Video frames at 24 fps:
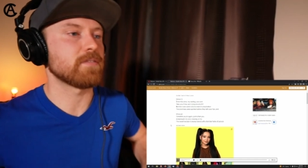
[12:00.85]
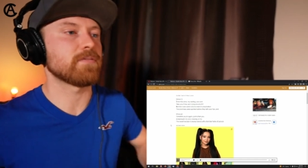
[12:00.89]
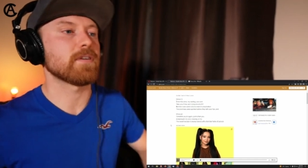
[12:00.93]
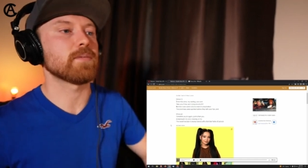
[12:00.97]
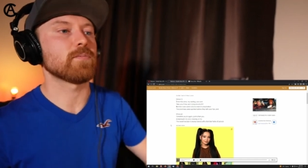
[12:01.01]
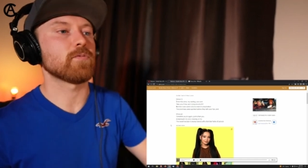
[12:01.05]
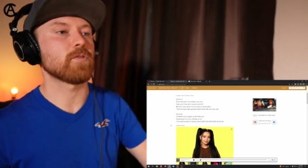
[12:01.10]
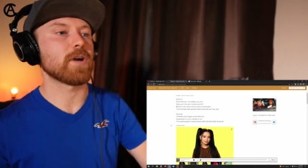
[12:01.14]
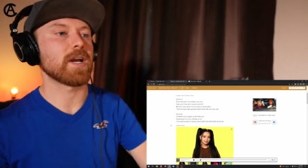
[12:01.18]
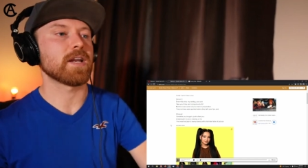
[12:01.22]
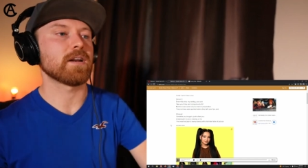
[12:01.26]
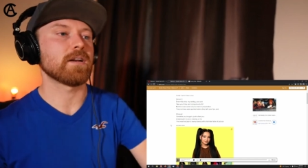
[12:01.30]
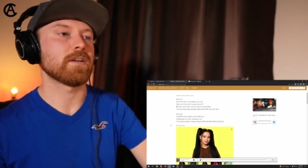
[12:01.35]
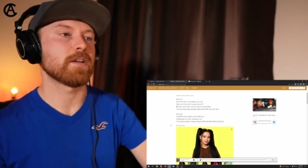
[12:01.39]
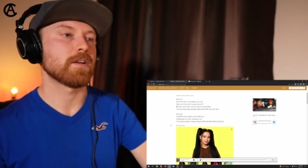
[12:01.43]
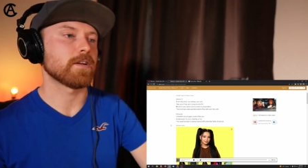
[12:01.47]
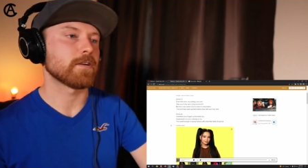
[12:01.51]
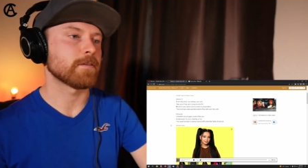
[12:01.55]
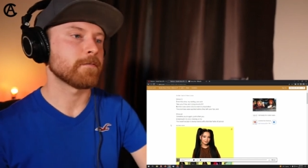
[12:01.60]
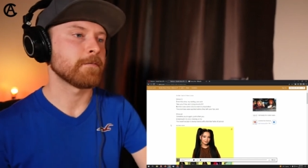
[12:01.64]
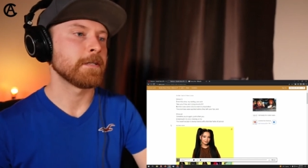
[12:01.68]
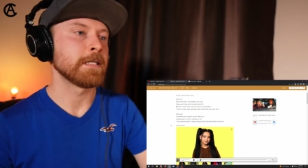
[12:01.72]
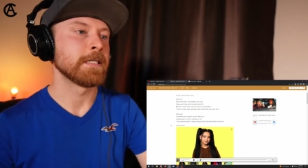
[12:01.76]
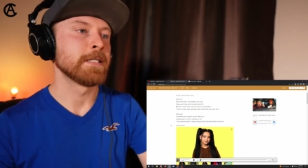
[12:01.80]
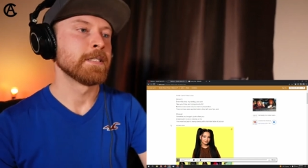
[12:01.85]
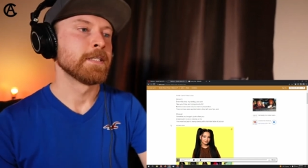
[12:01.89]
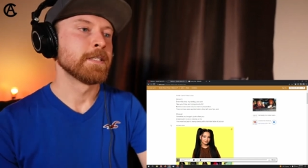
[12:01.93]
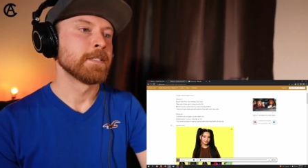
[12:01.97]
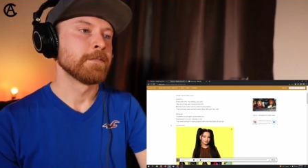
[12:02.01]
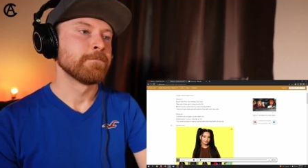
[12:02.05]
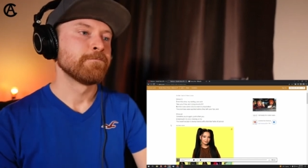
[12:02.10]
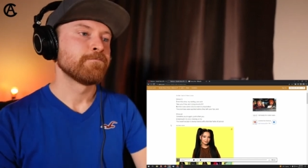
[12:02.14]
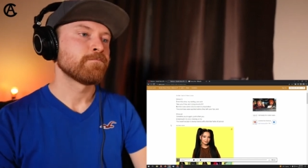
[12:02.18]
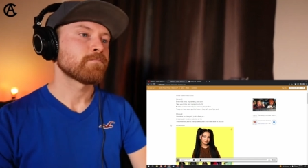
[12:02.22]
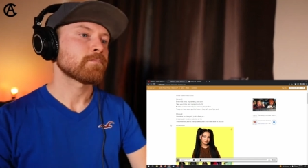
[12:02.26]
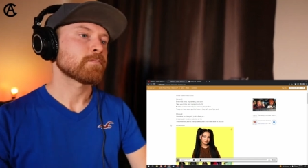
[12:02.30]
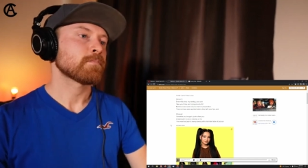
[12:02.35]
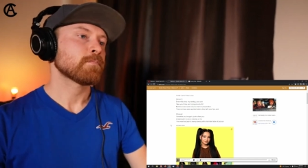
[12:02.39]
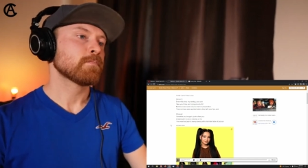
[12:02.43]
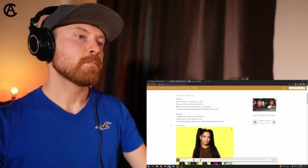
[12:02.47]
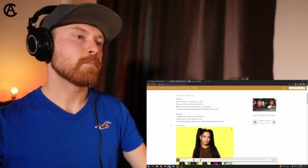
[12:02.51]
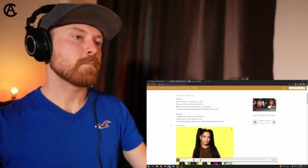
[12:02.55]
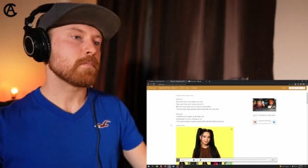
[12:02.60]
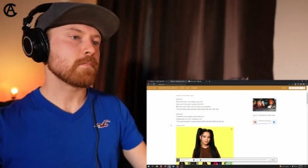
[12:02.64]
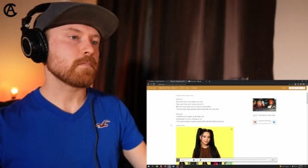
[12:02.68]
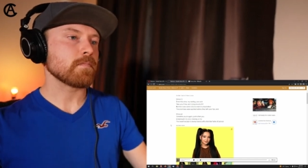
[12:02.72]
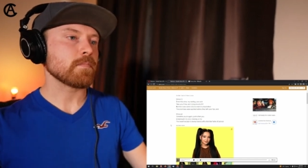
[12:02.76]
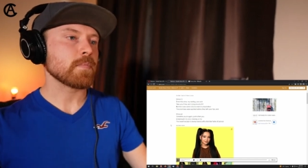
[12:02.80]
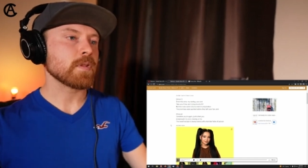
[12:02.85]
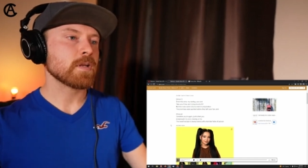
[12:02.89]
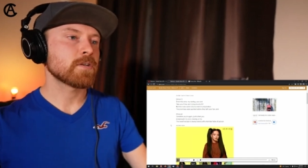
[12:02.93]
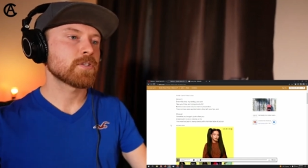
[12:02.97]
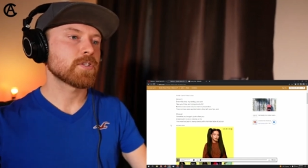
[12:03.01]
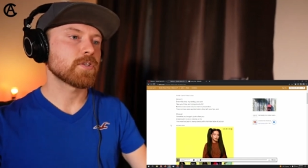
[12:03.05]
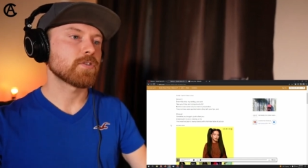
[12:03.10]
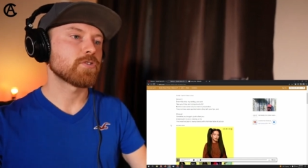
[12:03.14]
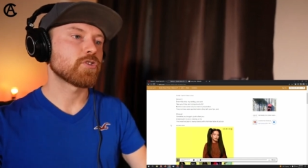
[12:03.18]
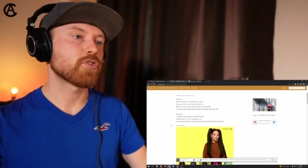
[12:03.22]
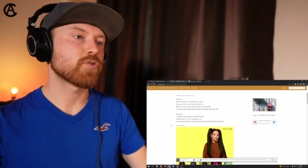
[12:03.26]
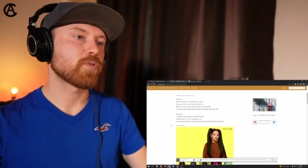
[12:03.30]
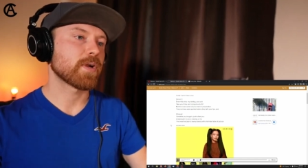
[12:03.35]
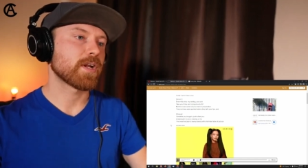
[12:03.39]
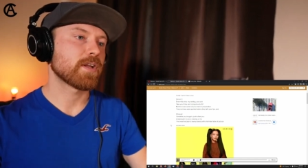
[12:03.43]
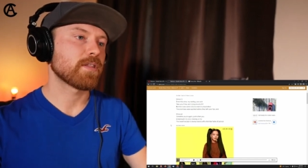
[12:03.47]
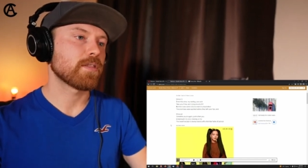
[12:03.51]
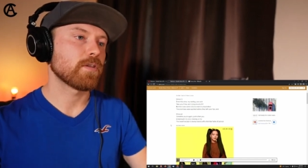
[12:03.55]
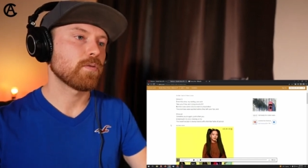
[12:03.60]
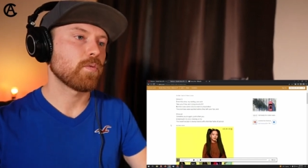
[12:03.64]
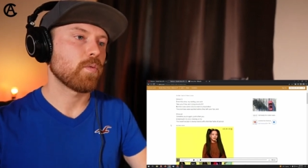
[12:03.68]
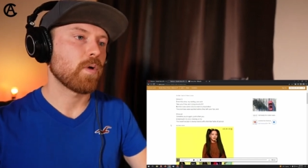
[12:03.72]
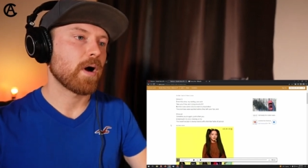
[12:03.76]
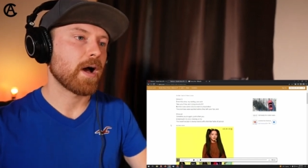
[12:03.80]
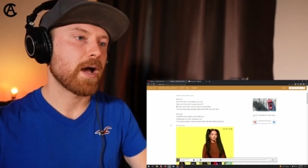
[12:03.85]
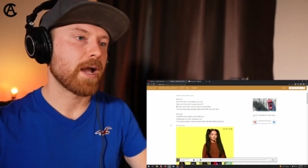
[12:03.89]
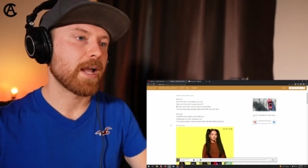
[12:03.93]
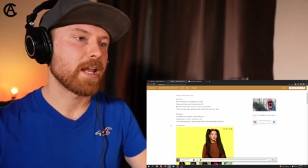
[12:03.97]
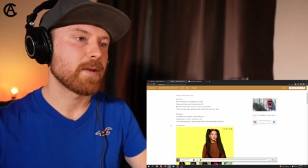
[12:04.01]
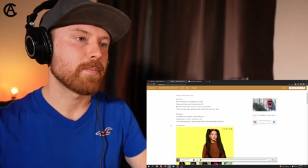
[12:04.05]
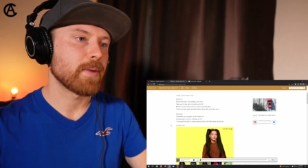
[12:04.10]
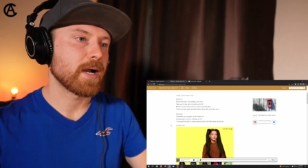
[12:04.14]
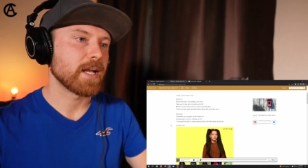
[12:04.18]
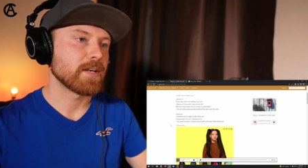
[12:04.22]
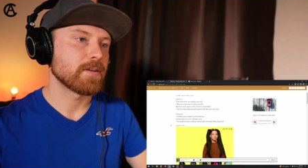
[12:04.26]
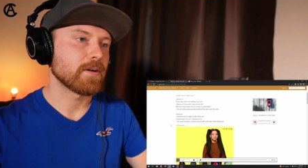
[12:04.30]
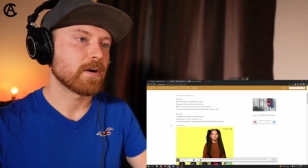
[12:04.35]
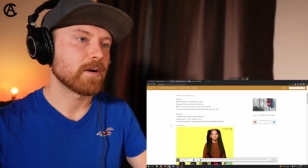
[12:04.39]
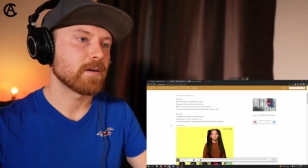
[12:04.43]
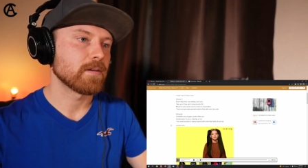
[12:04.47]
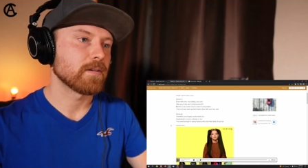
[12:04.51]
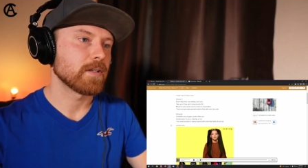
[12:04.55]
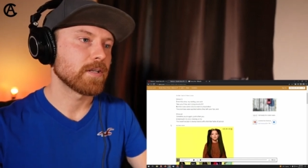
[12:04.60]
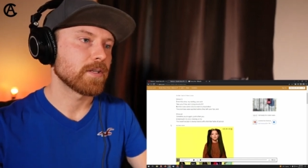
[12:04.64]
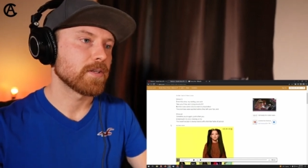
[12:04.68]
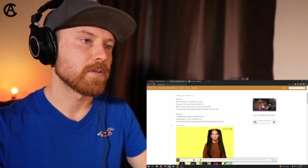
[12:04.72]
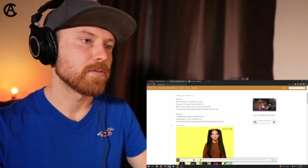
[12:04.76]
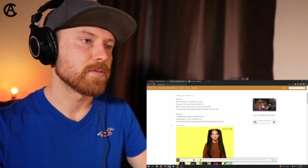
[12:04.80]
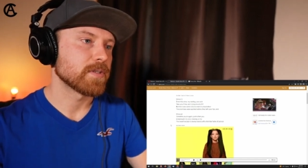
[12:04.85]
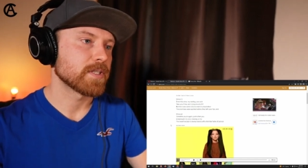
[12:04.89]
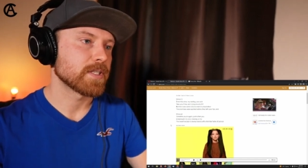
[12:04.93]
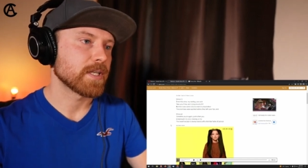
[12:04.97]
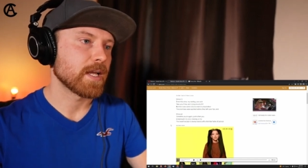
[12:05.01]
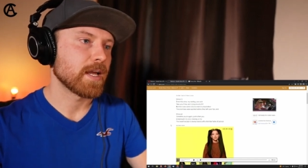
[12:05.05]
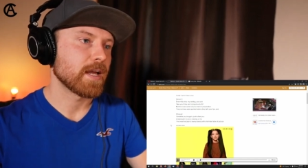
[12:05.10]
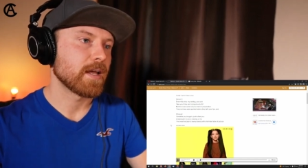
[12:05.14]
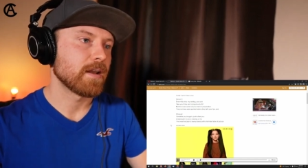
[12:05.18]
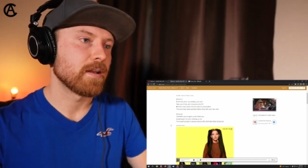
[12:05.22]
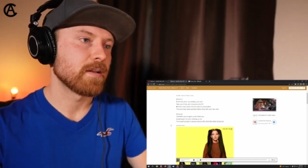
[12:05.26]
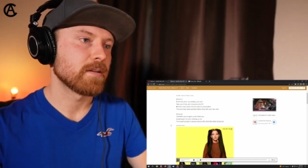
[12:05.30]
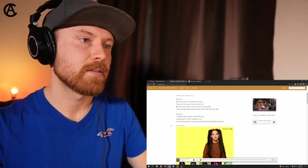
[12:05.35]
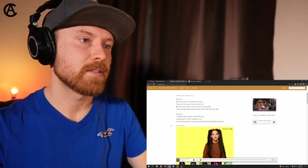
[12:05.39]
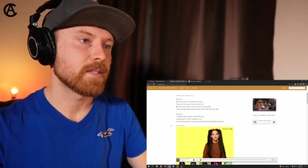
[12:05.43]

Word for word: if I'm right on here. So drink the wine, my darling, you said.